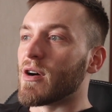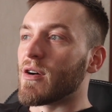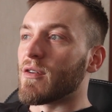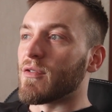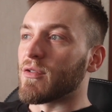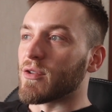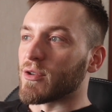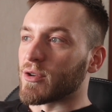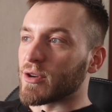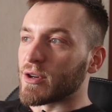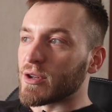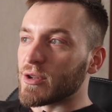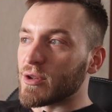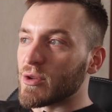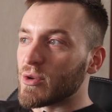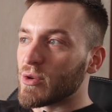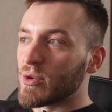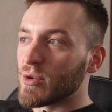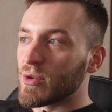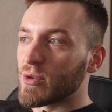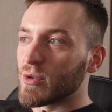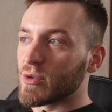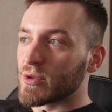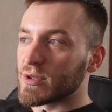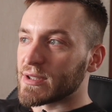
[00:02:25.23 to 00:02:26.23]
For
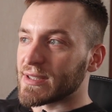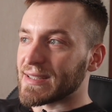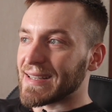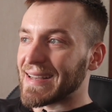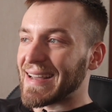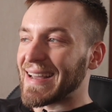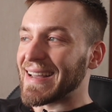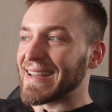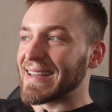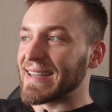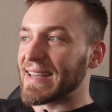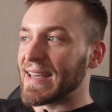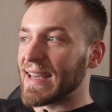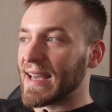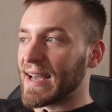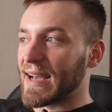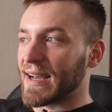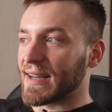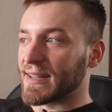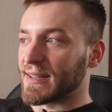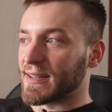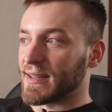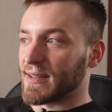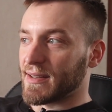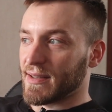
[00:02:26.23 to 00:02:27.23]
glutes, again,